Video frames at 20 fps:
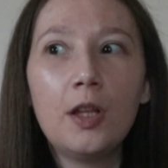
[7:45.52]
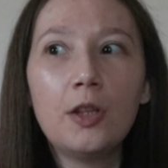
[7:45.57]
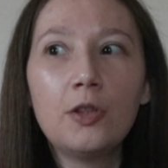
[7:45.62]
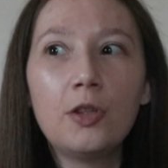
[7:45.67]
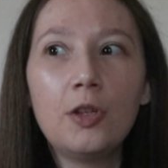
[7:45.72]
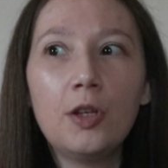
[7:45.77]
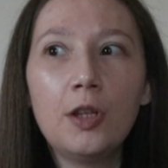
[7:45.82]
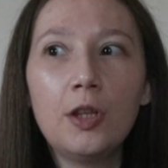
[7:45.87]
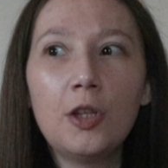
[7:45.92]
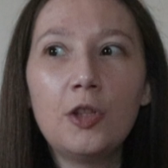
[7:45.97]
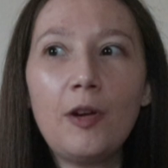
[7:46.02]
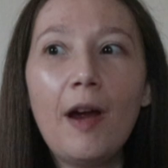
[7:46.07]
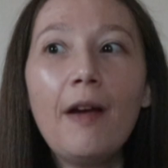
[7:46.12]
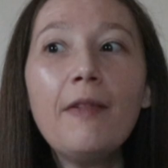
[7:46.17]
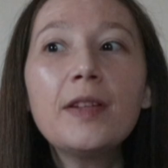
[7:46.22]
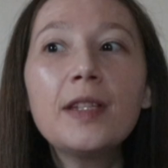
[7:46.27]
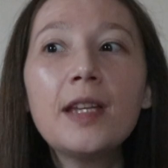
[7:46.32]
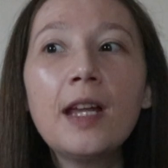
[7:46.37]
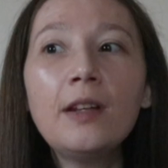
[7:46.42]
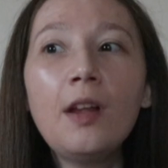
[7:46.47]
to the
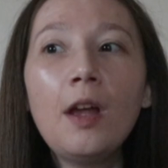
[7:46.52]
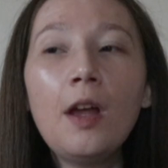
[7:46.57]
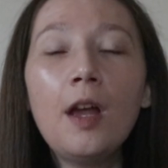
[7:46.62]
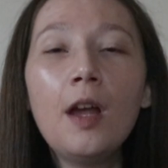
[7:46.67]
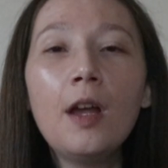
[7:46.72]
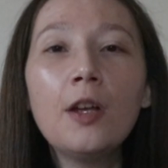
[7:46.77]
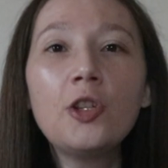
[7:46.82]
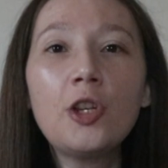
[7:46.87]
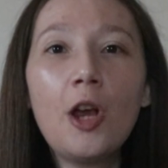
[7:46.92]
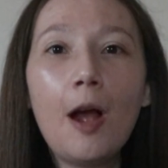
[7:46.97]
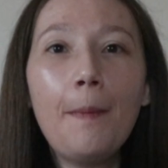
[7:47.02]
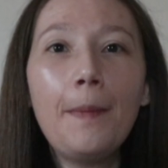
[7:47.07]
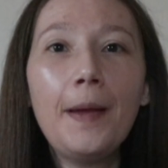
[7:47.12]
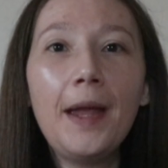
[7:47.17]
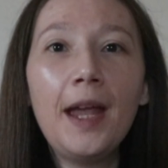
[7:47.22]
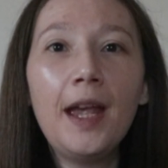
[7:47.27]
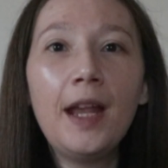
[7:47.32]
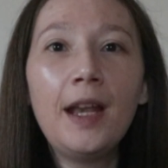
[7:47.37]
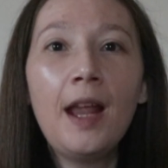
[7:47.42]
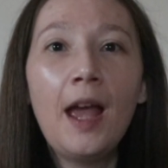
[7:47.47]
Travel Centre
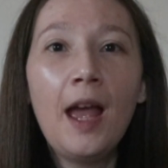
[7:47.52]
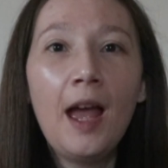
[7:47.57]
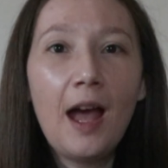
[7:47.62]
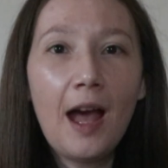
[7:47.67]
shopping.